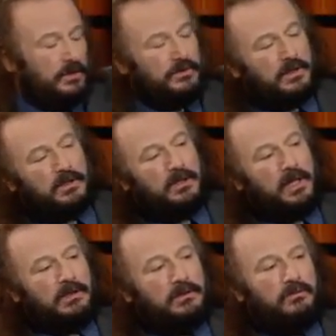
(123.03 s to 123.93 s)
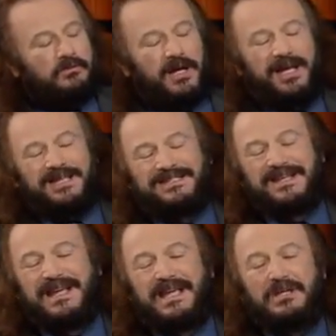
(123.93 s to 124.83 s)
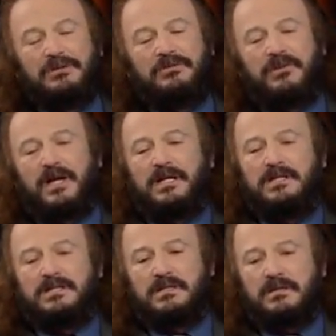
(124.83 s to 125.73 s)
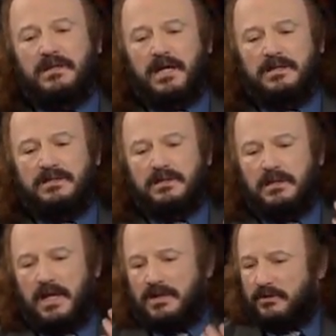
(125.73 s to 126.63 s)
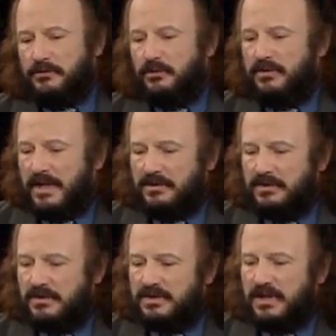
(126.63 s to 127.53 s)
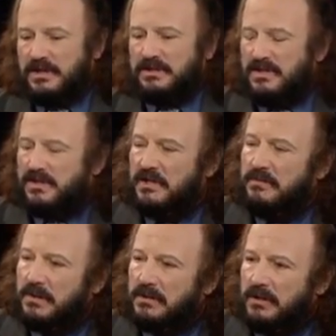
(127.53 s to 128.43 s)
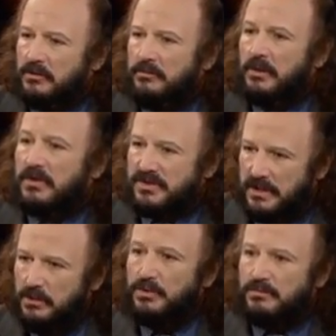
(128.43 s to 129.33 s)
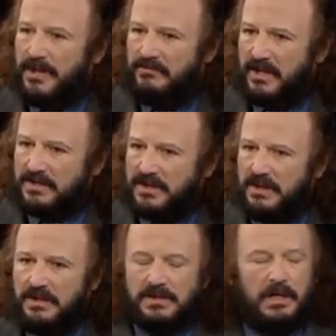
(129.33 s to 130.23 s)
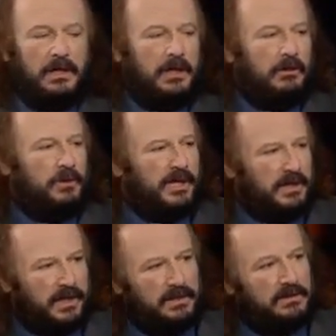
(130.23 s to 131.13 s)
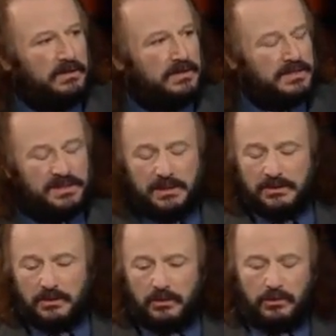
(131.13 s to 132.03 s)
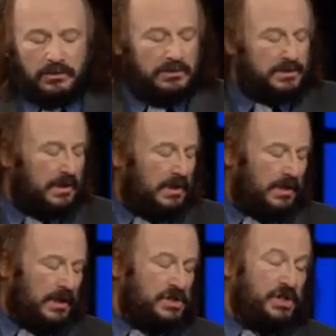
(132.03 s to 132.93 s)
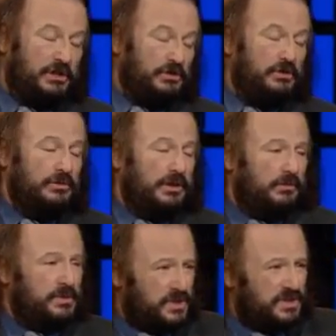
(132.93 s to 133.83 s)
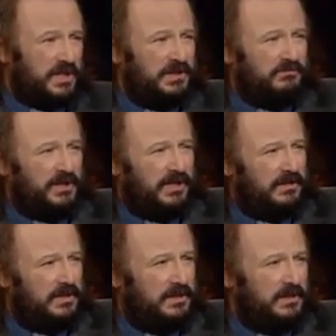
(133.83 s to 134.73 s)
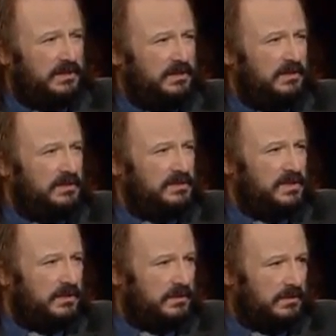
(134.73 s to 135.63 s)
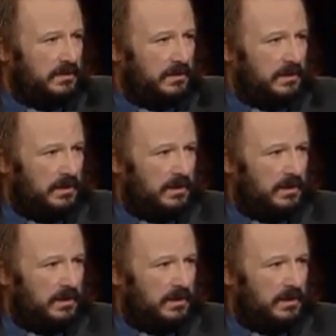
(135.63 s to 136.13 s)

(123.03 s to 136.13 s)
You go there, and you'll find that as of 2006, they sent me a letter because they used my vaccines, eradicated a disease called chikungunya, which is kind of like the Zika.